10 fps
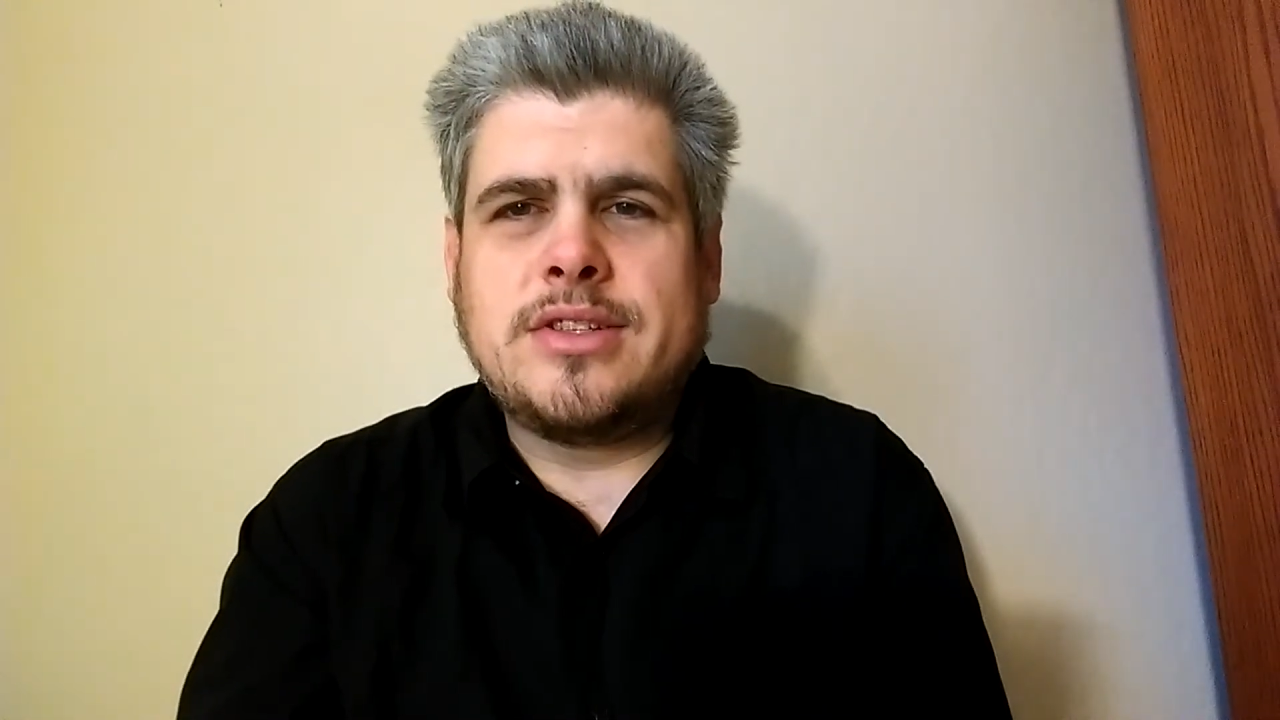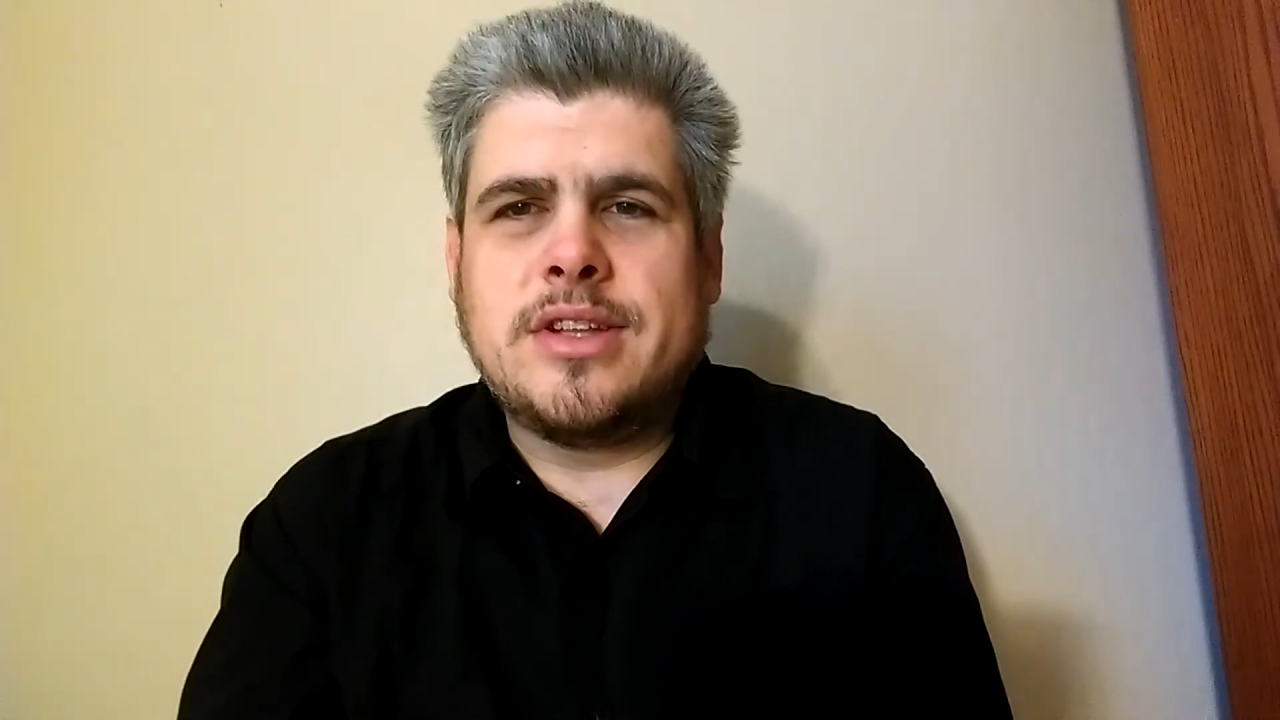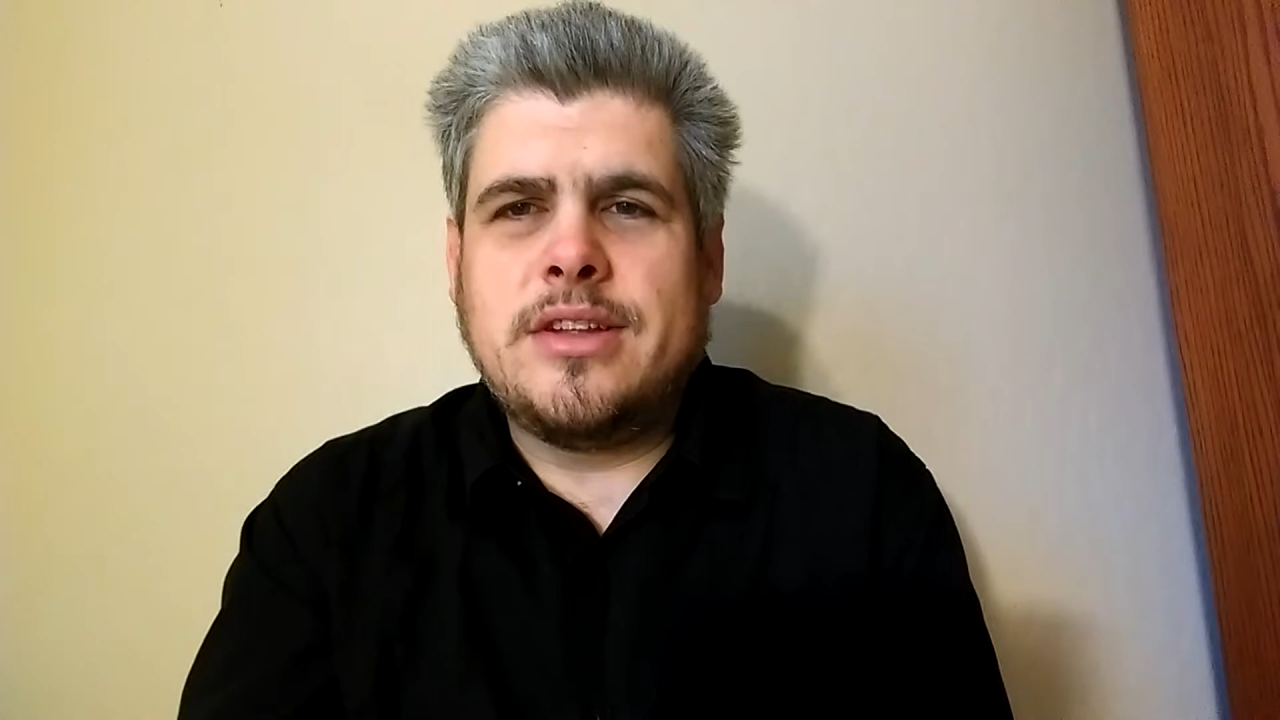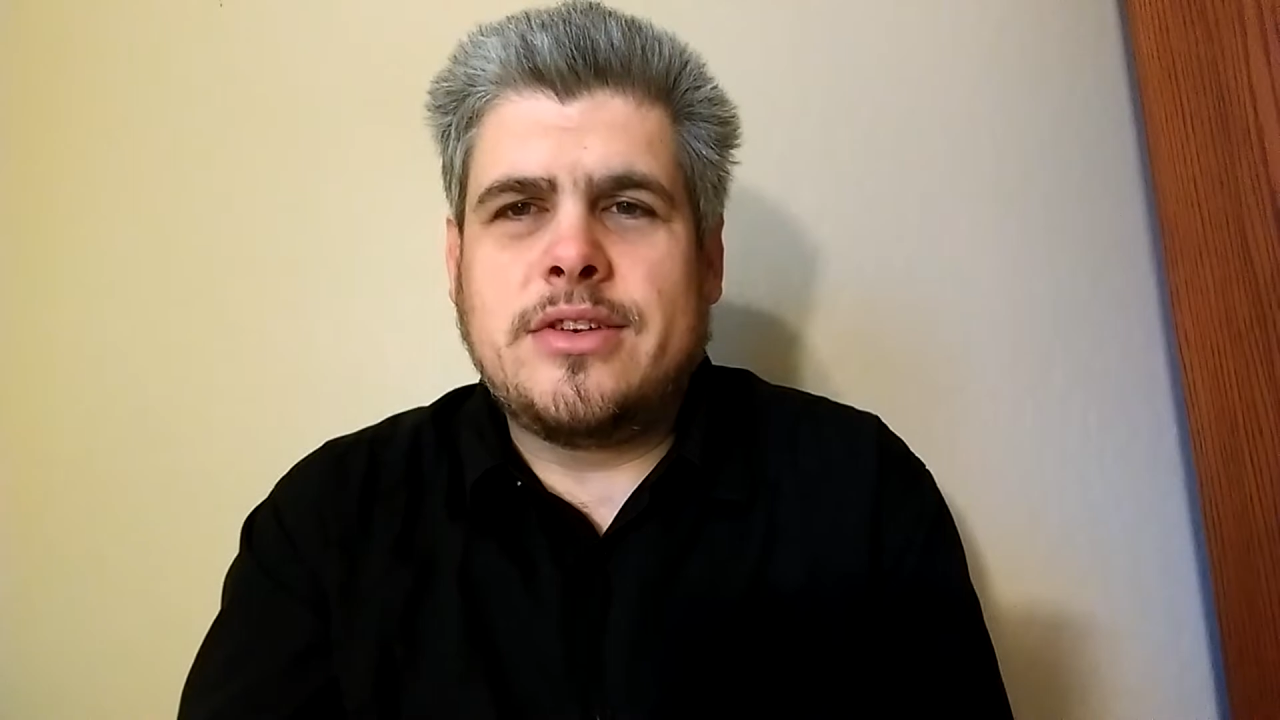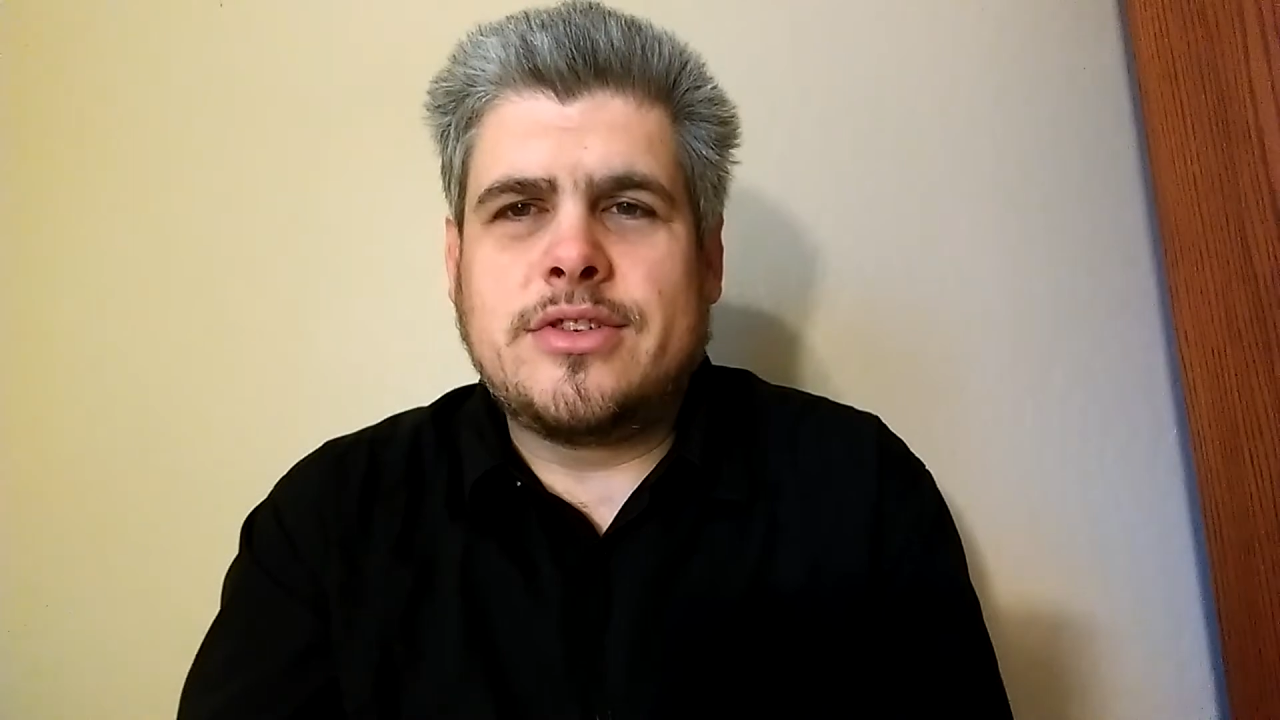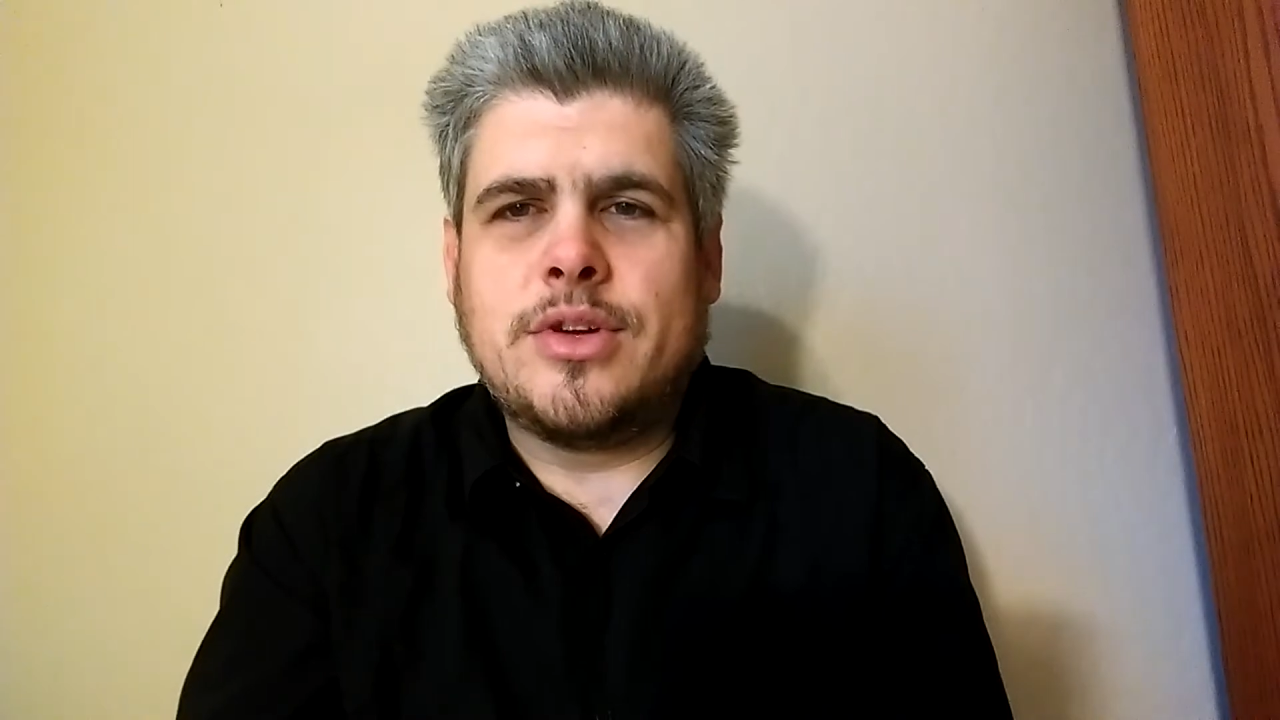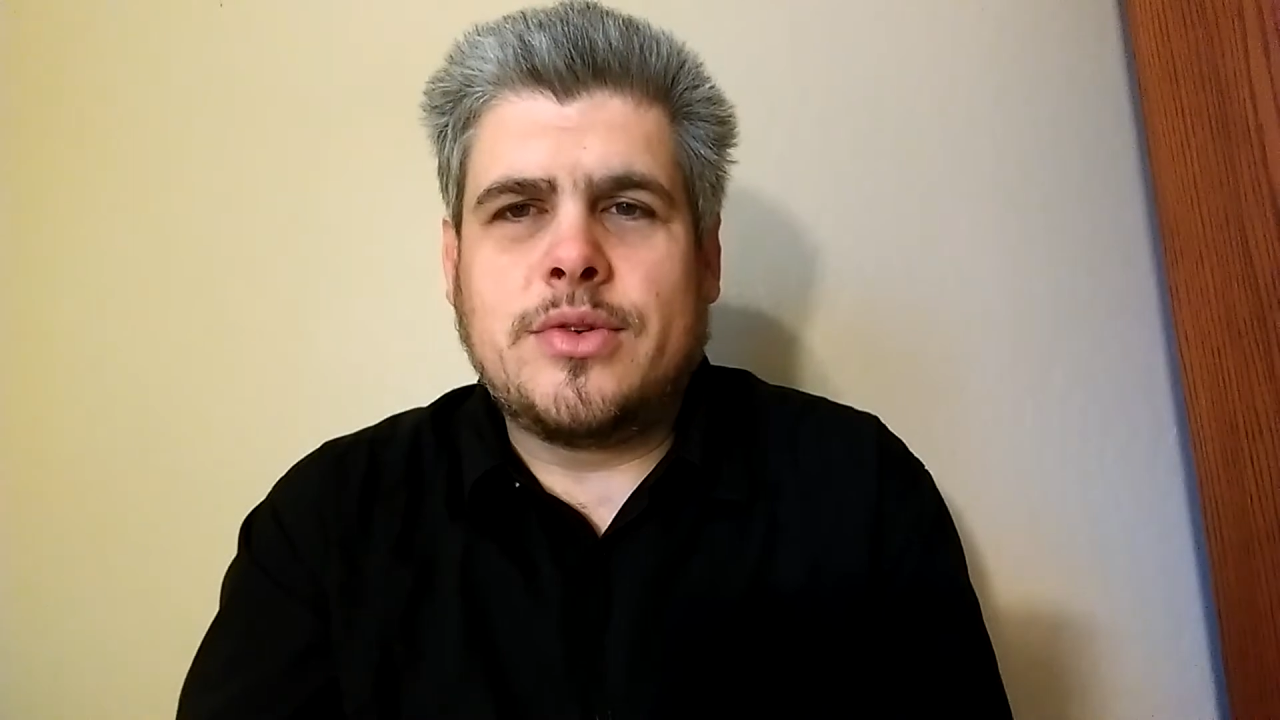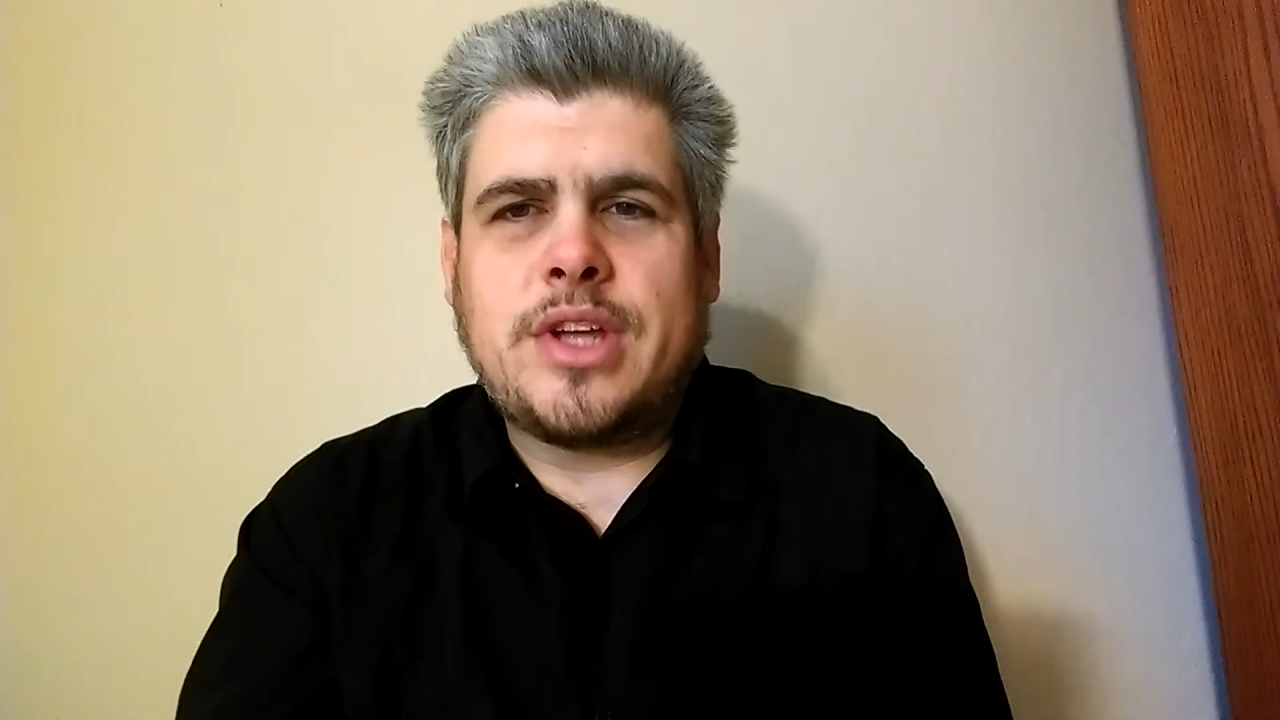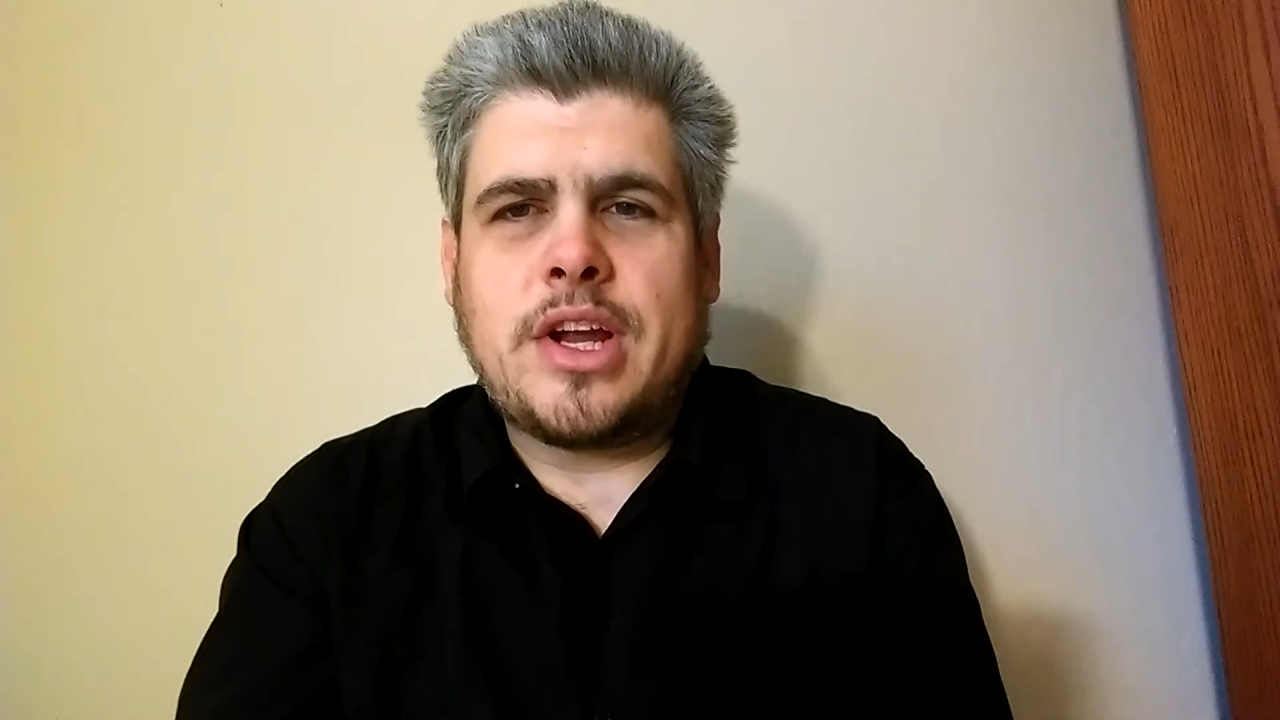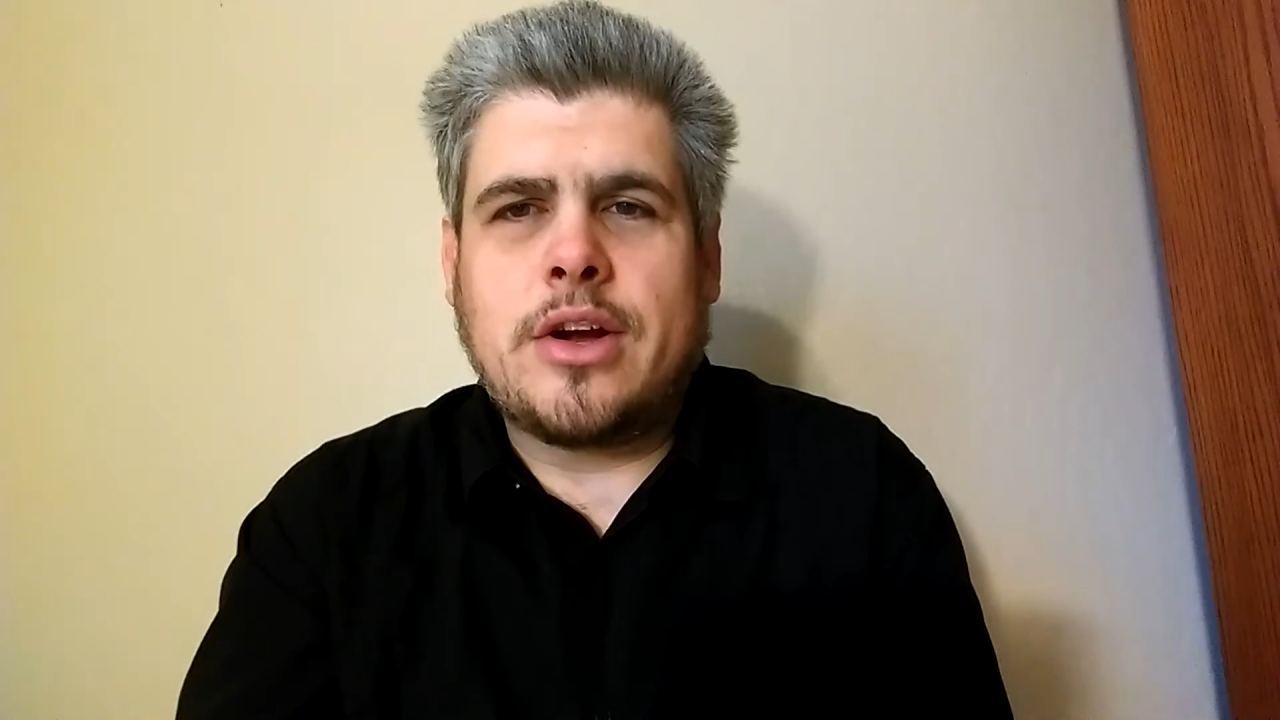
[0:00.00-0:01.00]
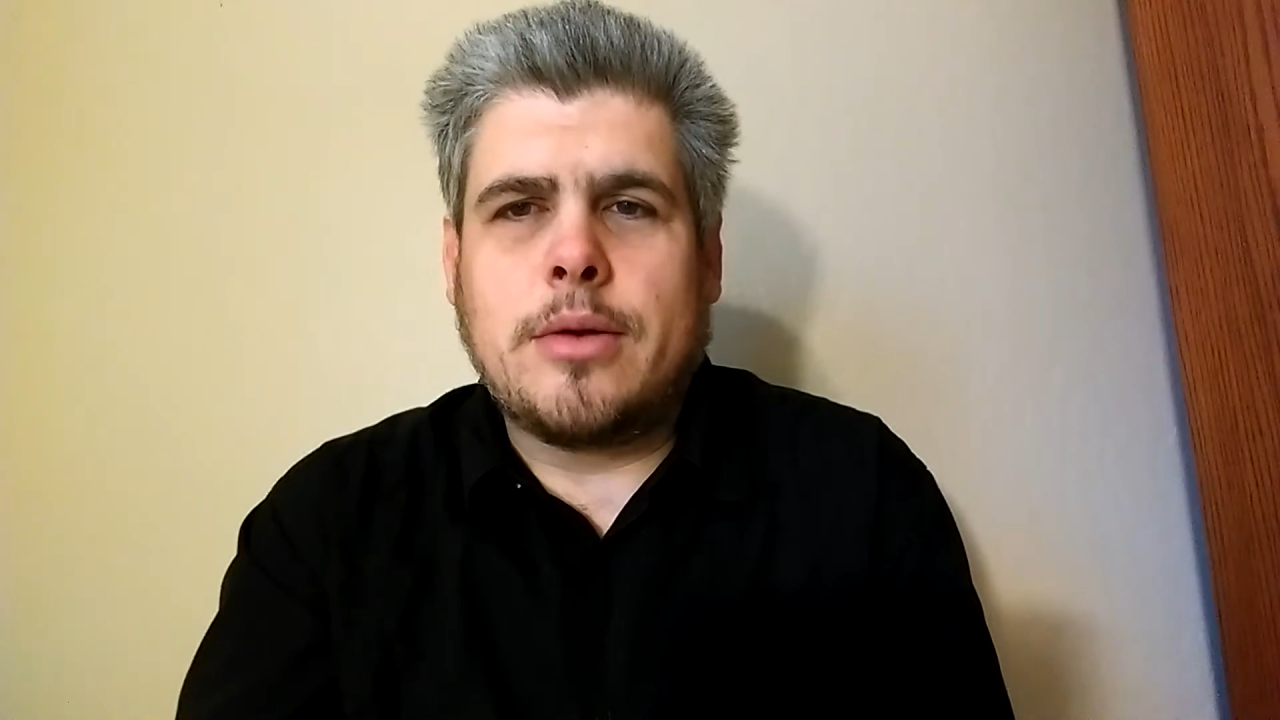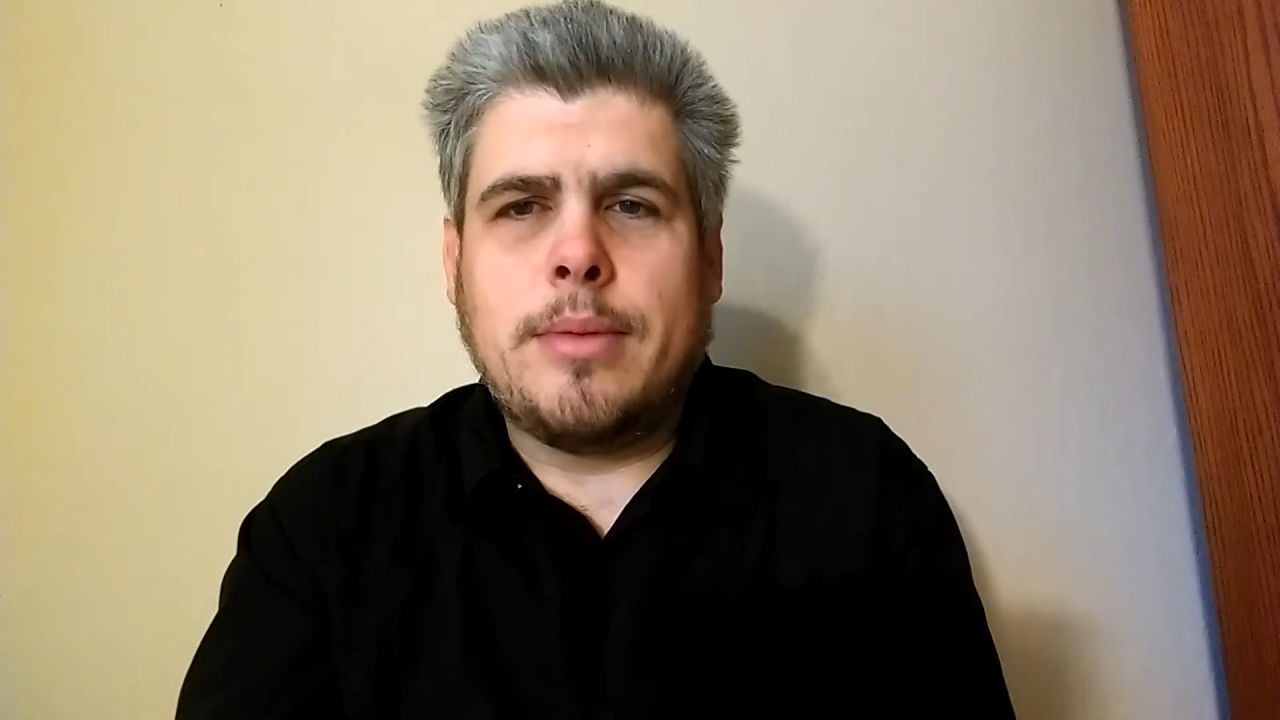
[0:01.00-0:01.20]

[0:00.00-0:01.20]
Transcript: the leaders don't care